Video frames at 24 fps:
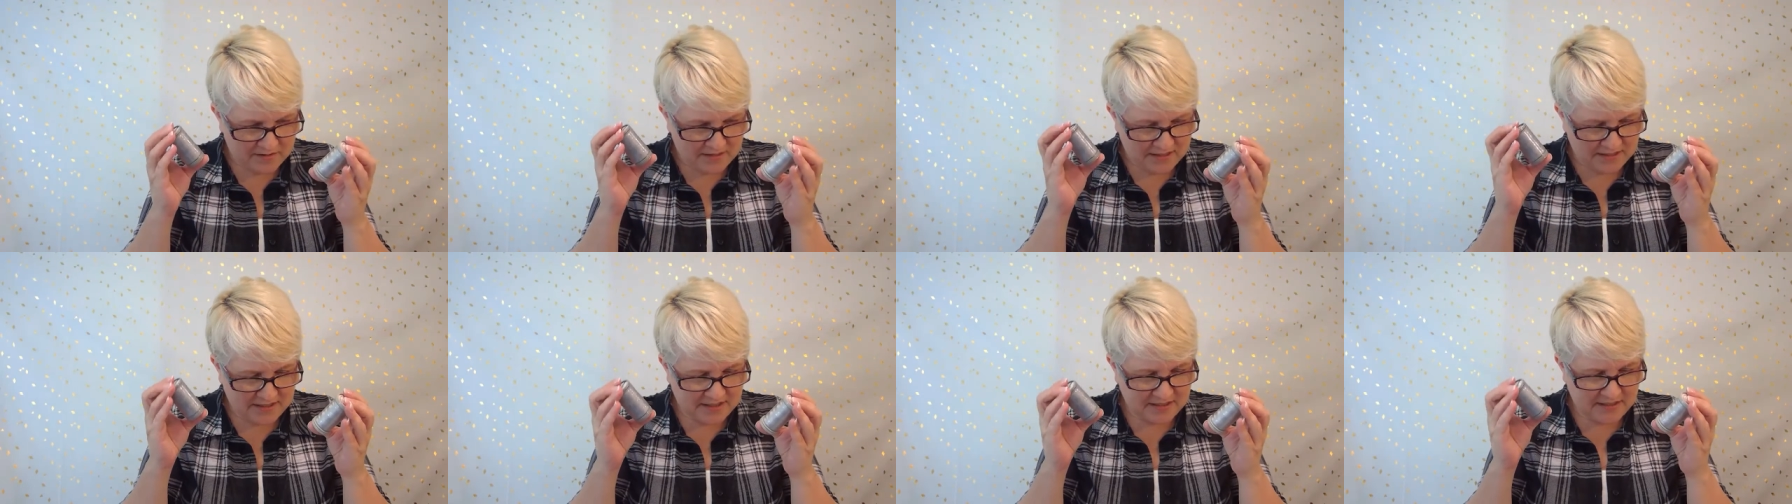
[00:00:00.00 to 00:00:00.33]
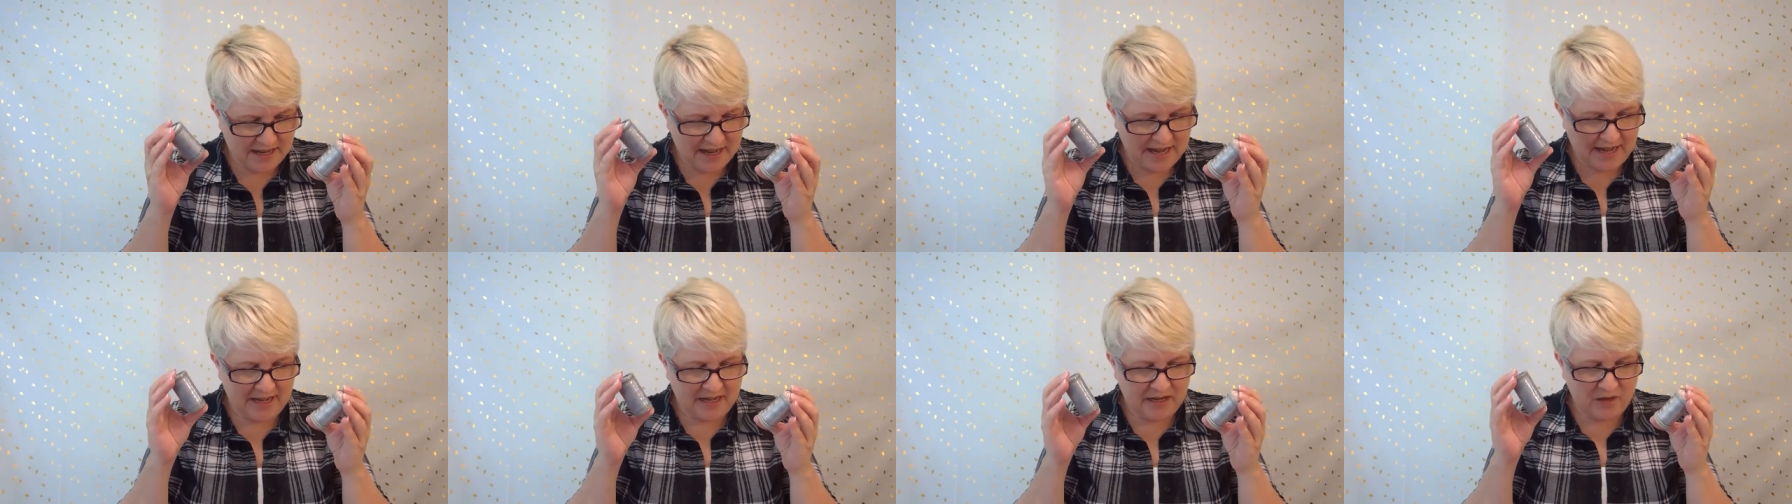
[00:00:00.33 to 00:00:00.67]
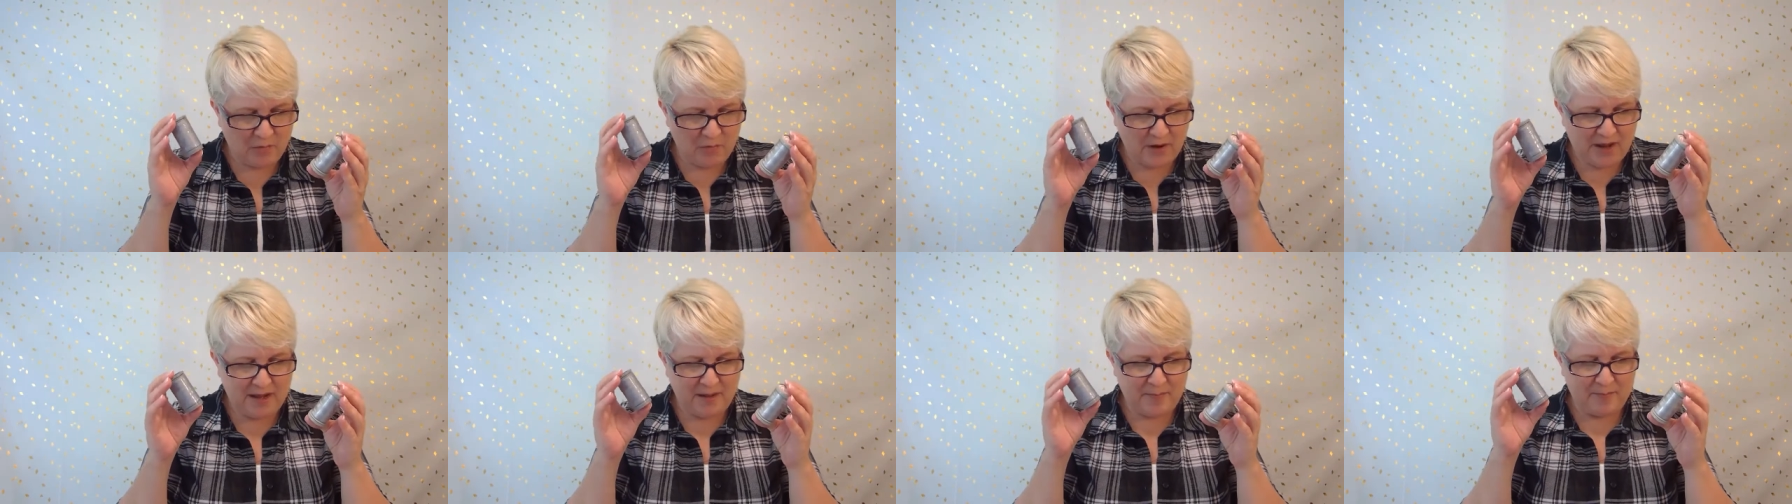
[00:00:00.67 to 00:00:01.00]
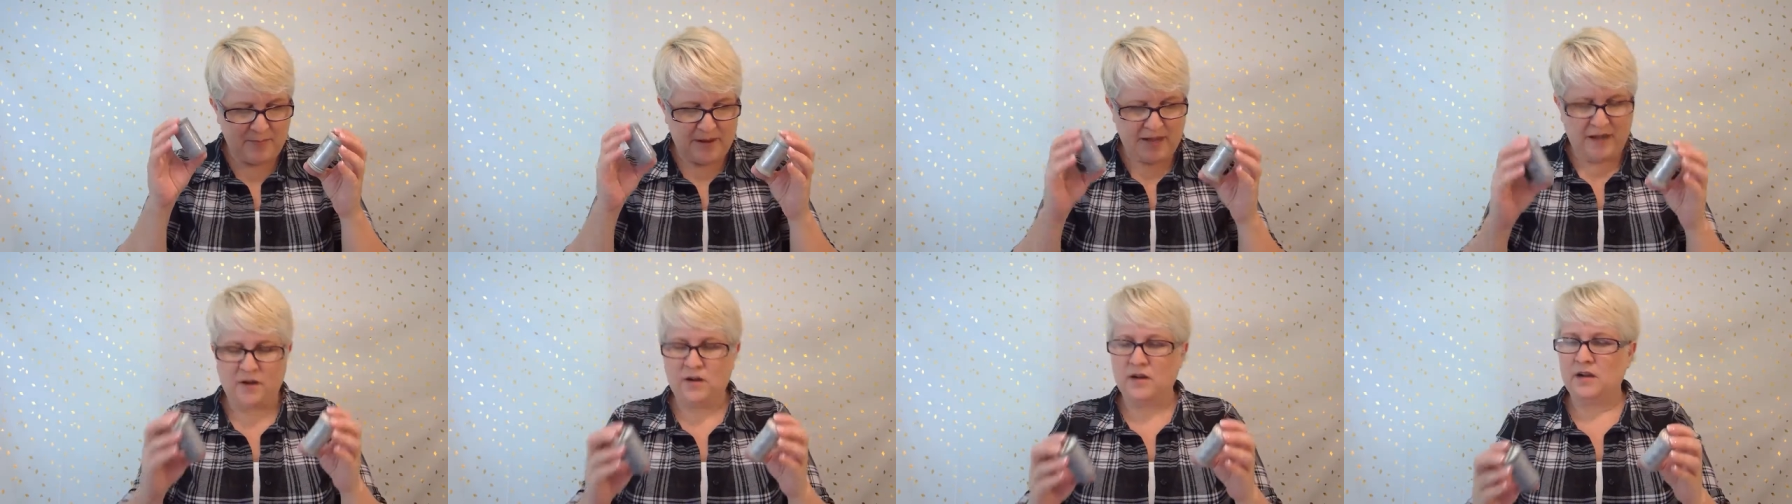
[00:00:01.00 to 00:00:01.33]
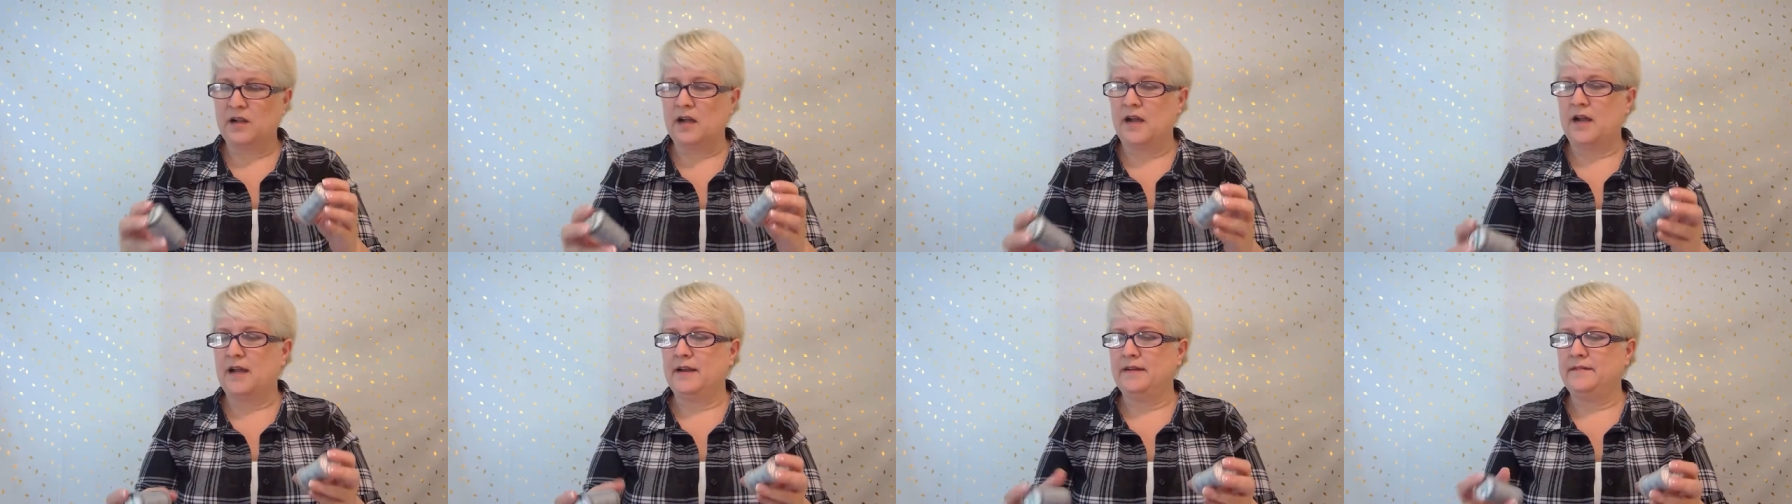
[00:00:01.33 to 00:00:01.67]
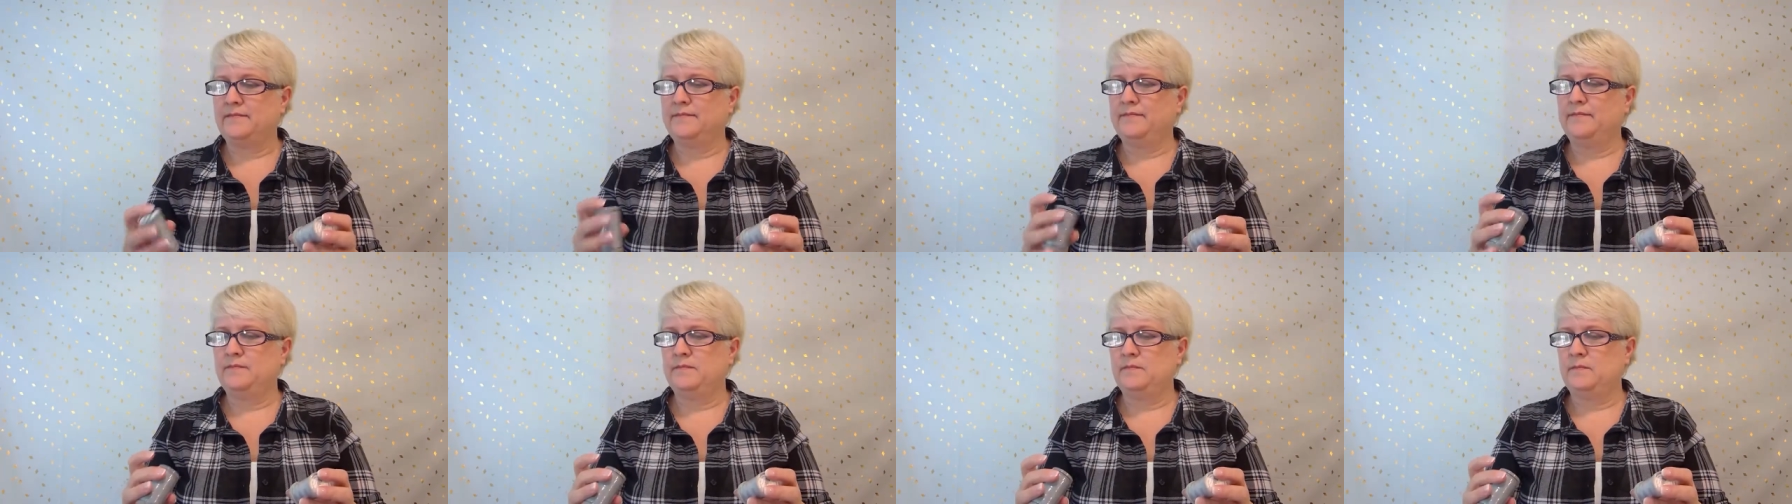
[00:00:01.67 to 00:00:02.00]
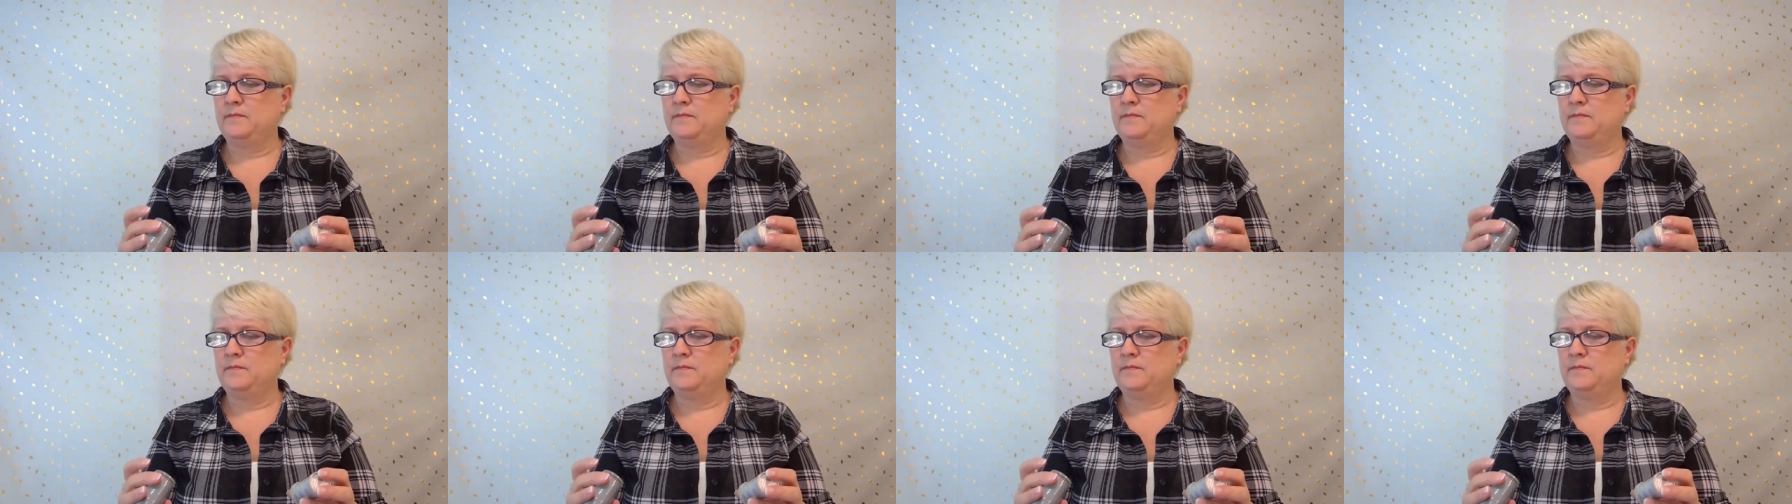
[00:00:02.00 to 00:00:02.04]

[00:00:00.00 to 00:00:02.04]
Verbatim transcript: six, 80 weight paracotton. cotton.